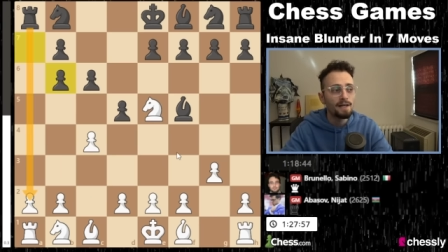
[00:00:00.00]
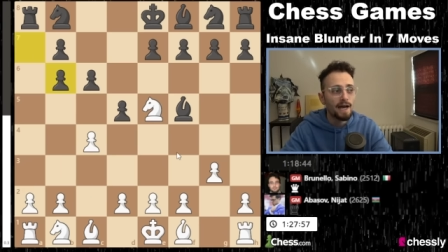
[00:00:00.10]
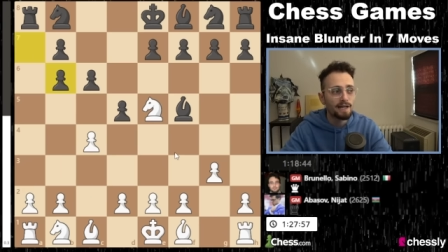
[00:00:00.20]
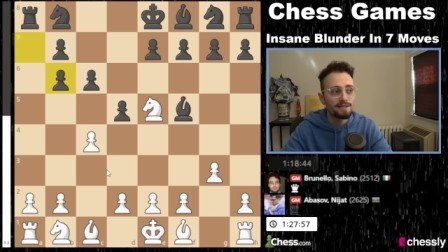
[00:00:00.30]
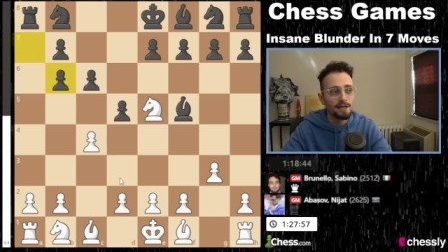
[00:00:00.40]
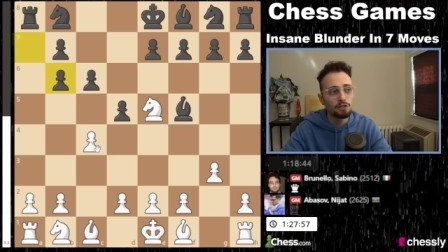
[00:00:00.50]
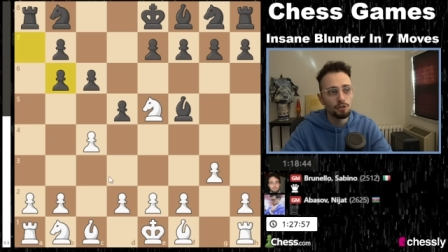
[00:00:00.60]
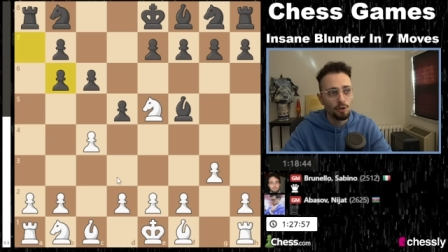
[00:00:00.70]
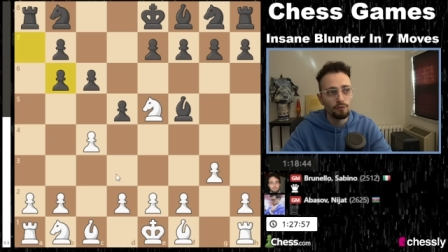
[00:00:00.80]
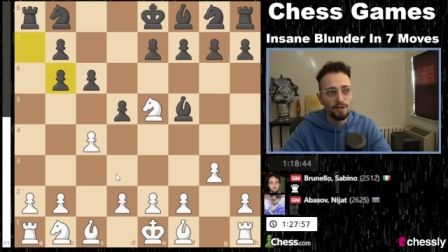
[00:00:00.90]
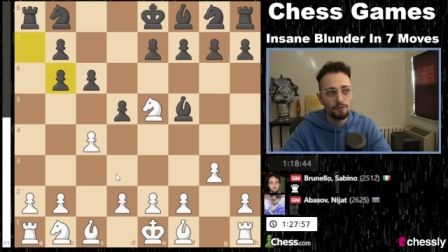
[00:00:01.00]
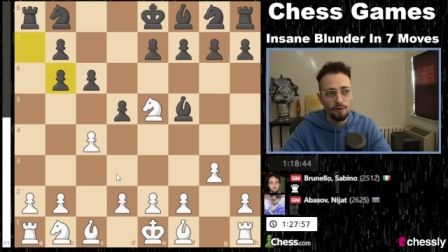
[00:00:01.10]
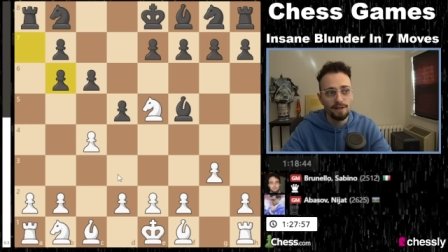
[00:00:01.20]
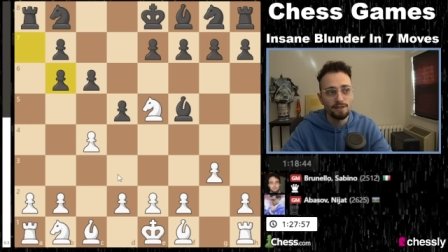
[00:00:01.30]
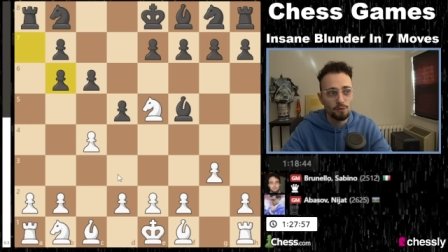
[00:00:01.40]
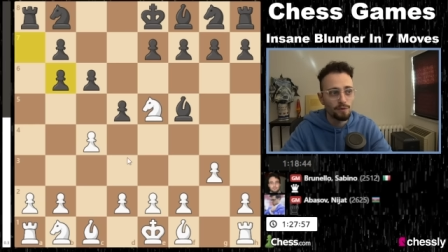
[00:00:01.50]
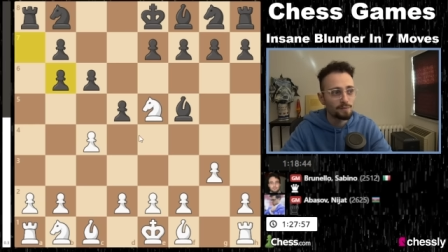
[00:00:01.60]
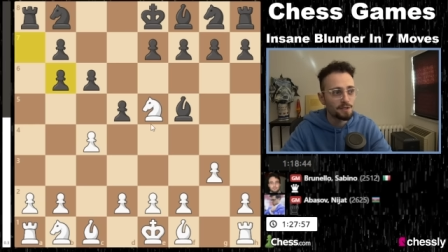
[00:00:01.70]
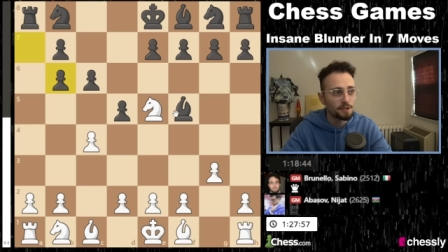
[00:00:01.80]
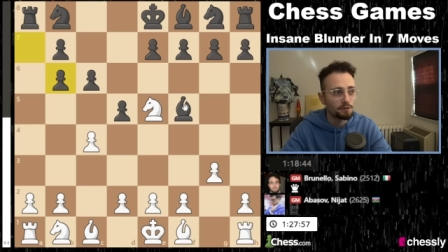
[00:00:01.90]
and is actually already threatening to win
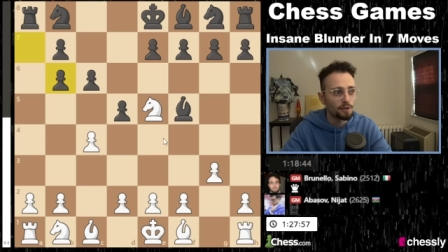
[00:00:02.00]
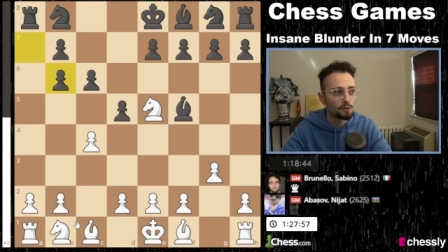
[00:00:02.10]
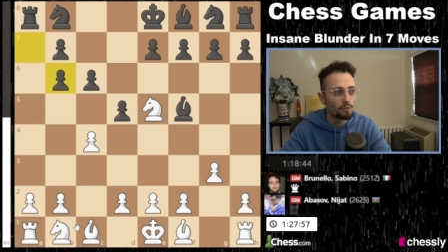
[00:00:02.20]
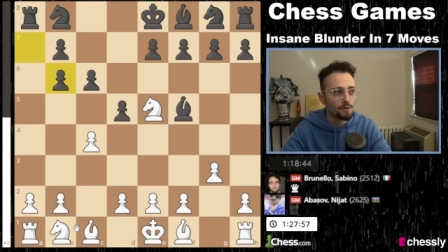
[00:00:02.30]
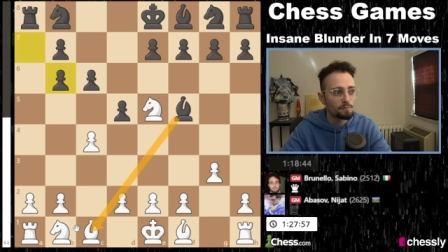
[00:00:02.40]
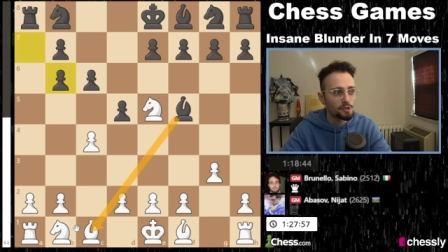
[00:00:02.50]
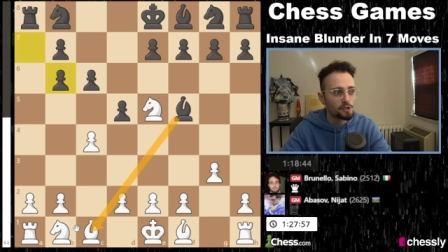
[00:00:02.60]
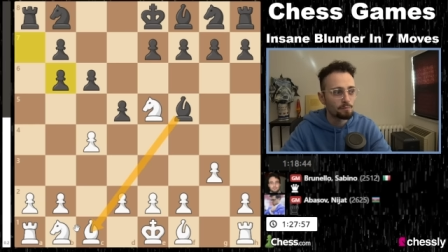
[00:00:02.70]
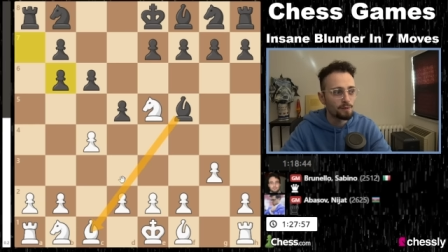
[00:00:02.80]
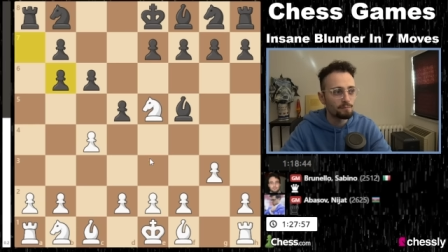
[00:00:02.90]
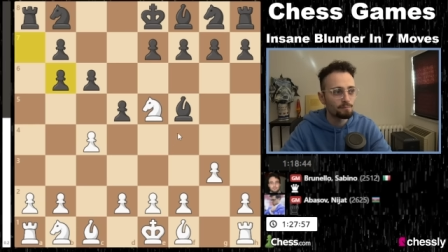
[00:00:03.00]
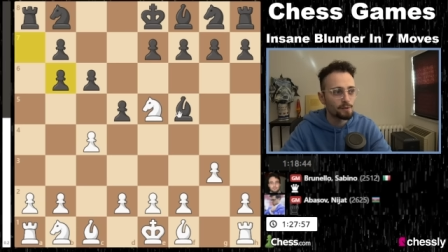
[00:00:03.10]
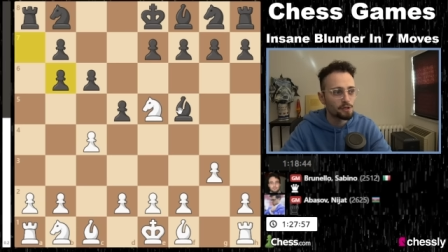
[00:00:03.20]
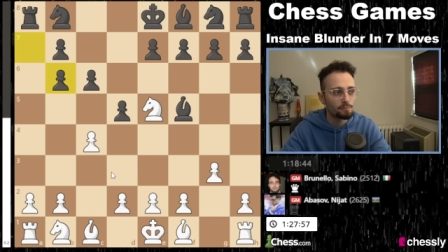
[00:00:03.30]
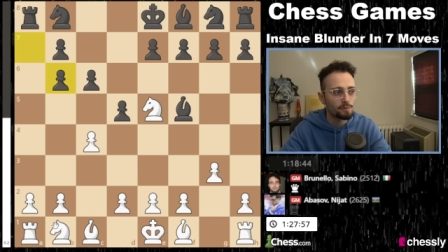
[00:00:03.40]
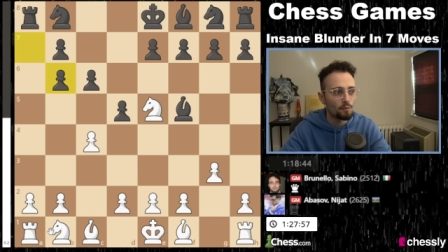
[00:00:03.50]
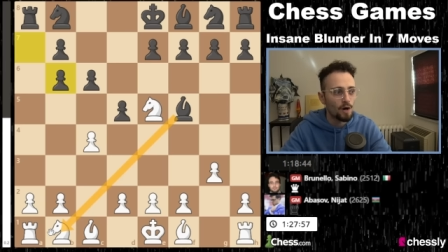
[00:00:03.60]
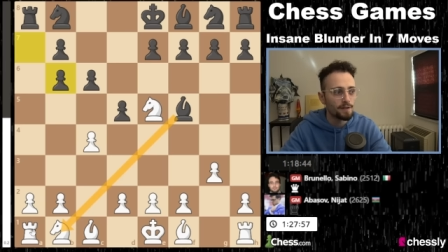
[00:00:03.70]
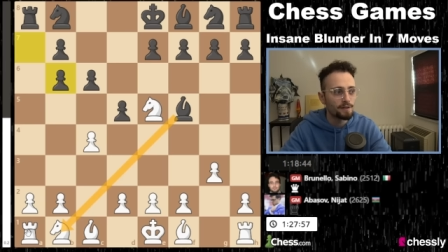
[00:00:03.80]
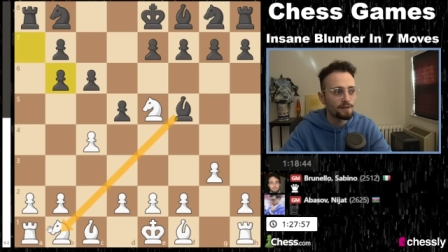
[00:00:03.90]
material with bishop b bishop
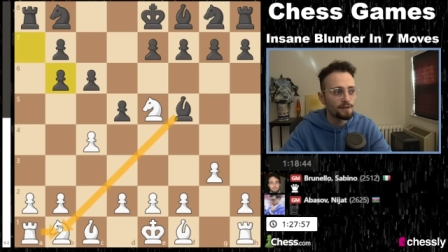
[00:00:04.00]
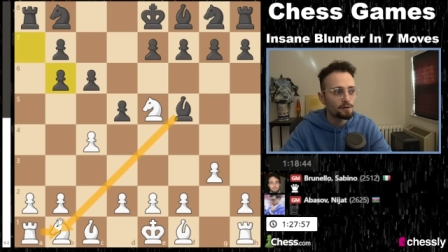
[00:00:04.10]
b1,